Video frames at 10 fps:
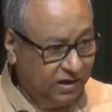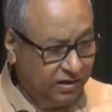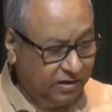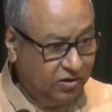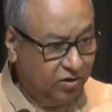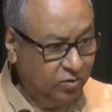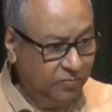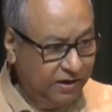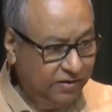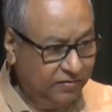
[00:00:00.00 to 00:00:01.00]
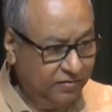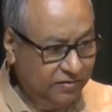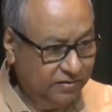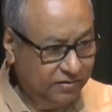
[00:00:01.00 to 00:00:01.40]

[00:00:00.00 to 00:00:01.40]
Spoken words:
the documents